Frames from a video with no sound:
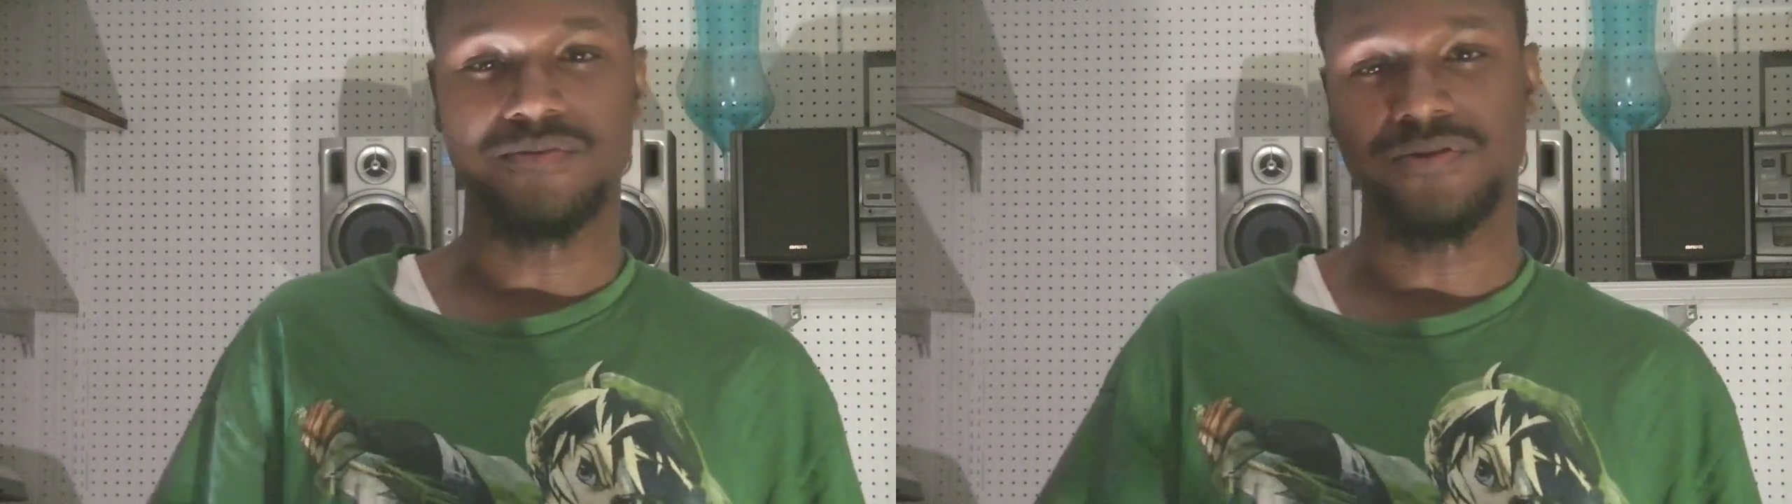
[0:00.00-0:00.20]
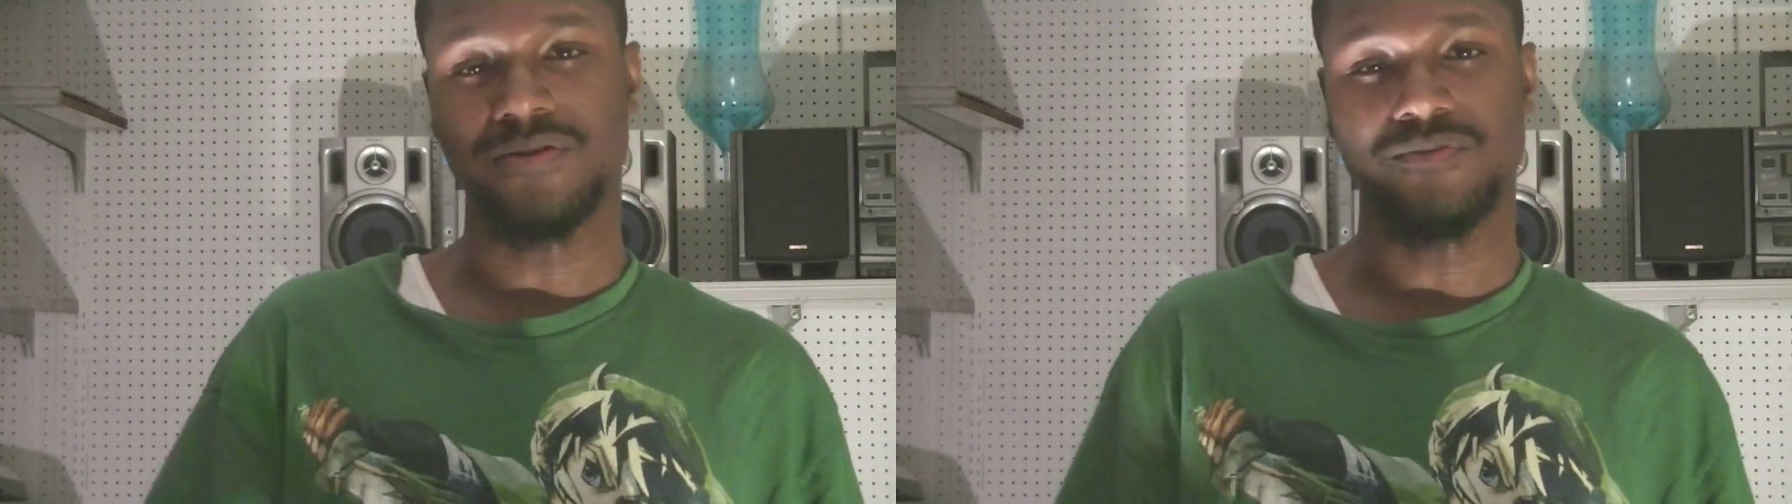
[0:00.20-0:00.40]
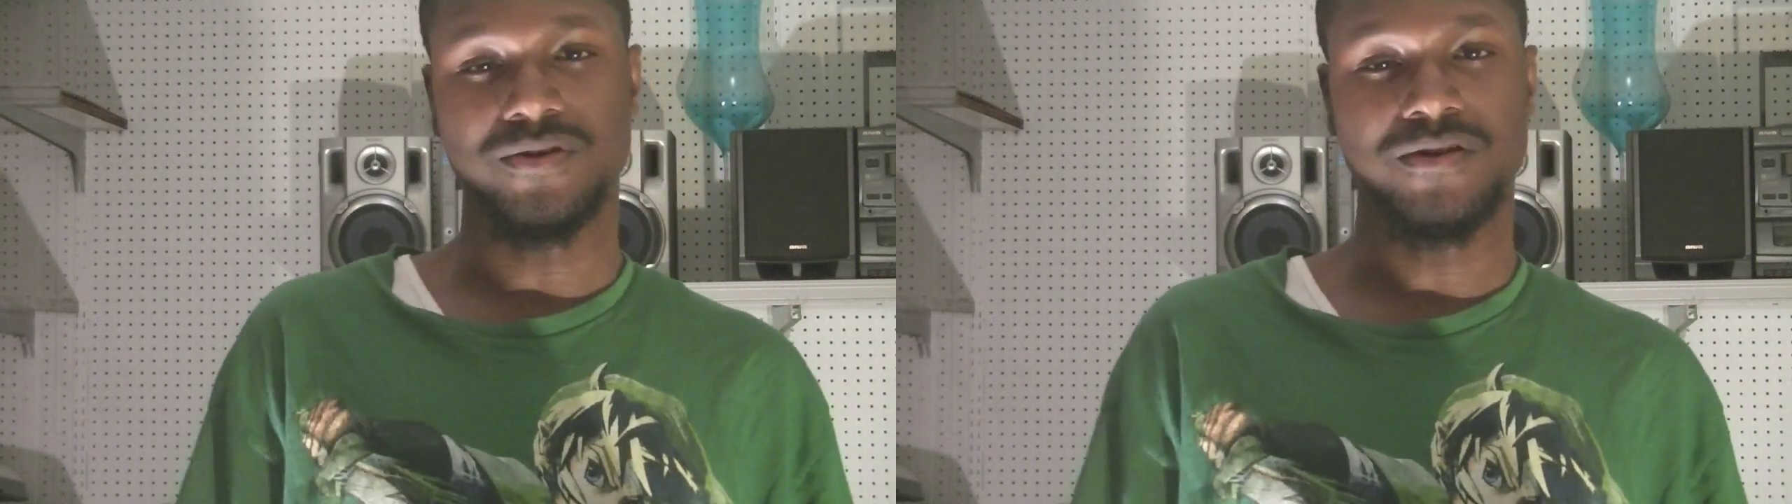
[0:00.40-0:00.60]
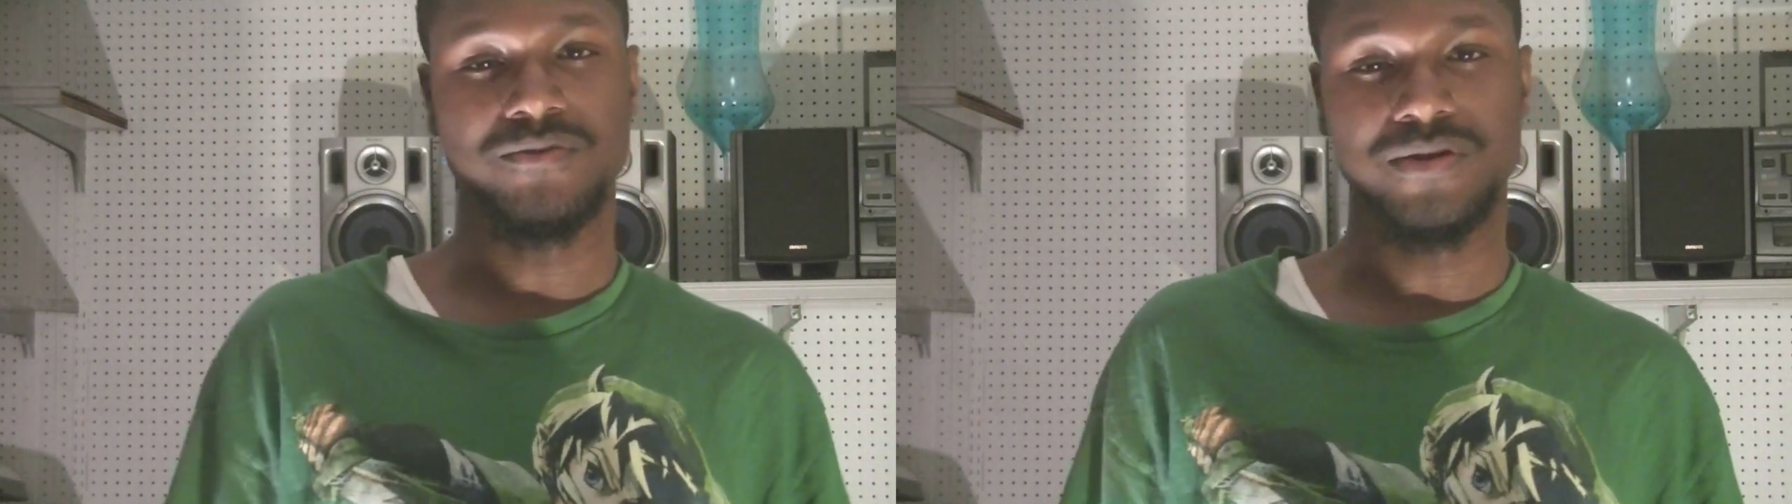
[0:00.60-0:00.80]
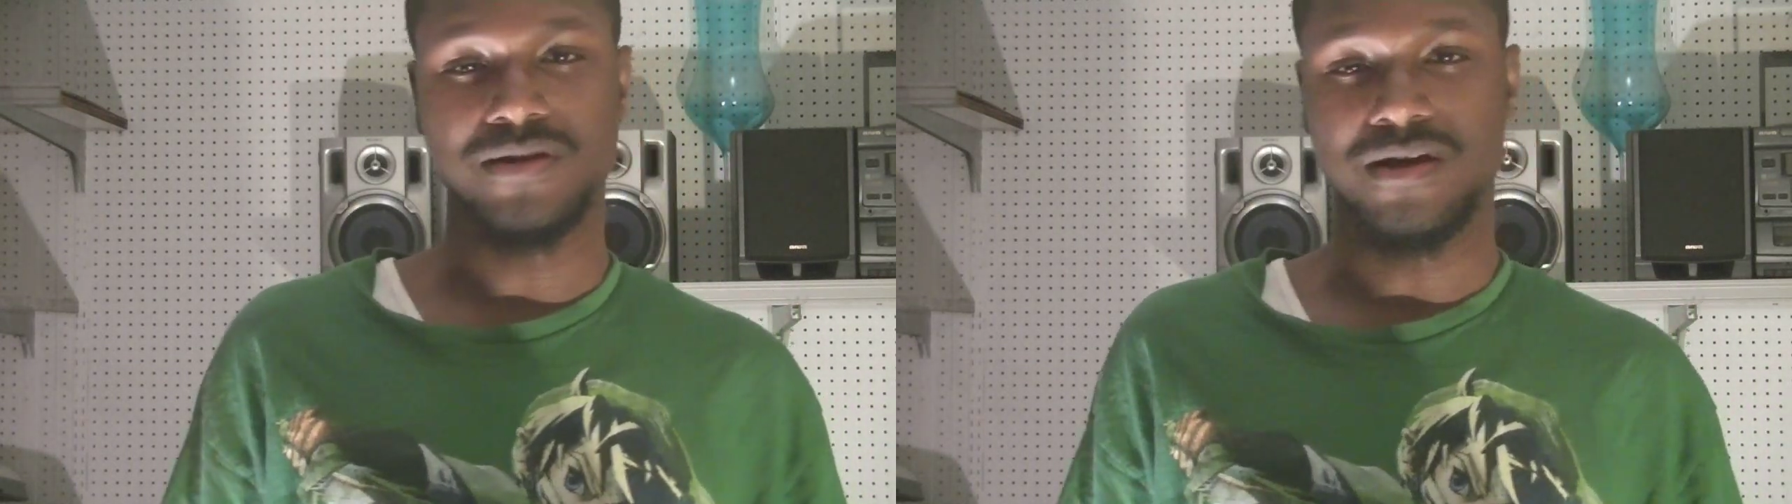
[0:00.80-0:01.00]
we're going to work our
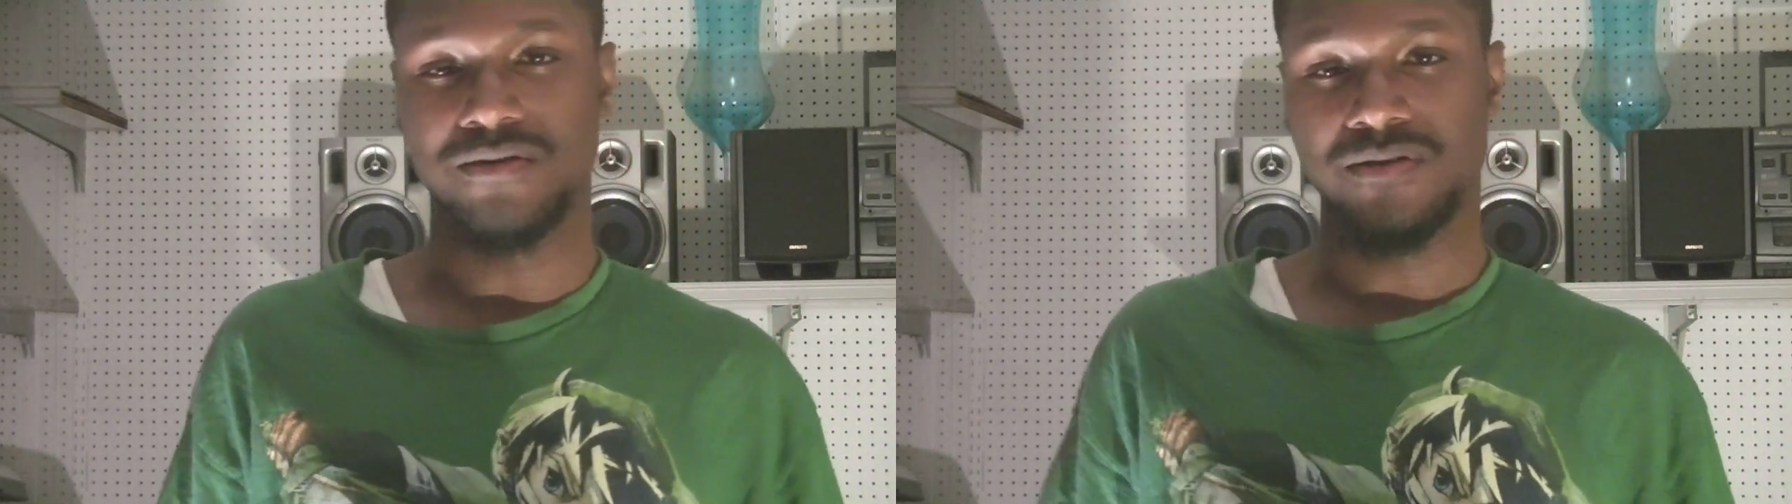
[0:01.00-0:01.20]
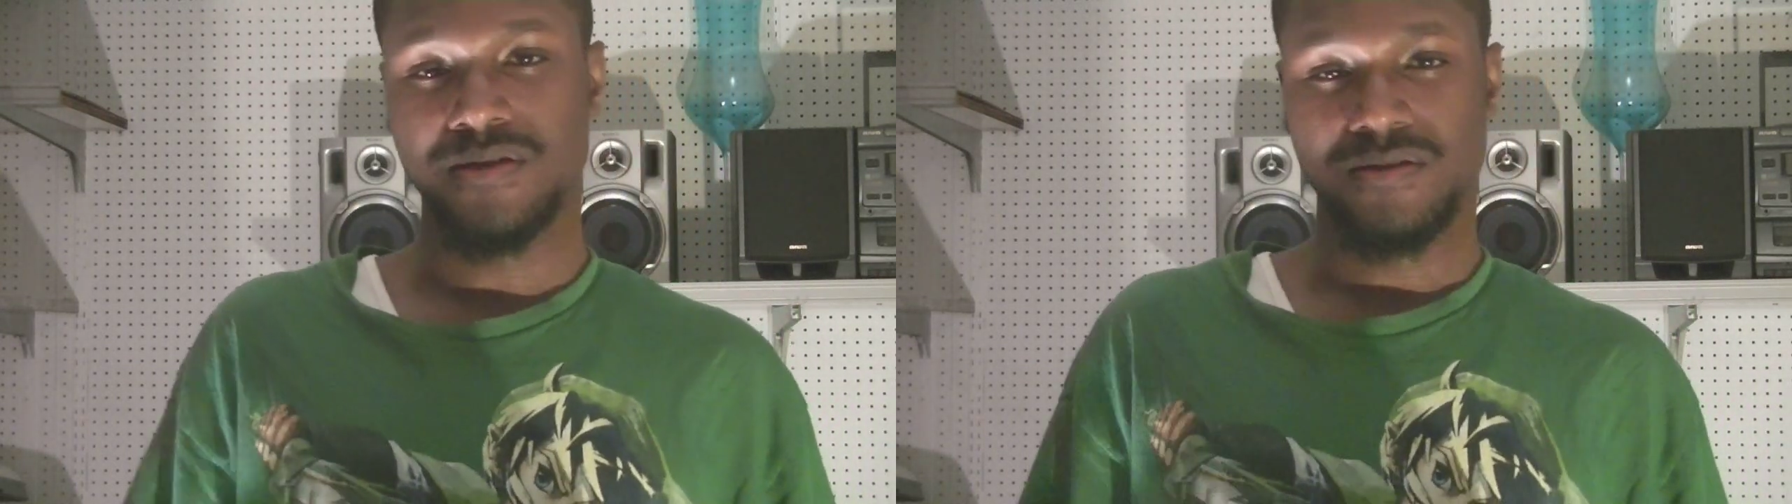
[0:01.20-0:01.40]
way down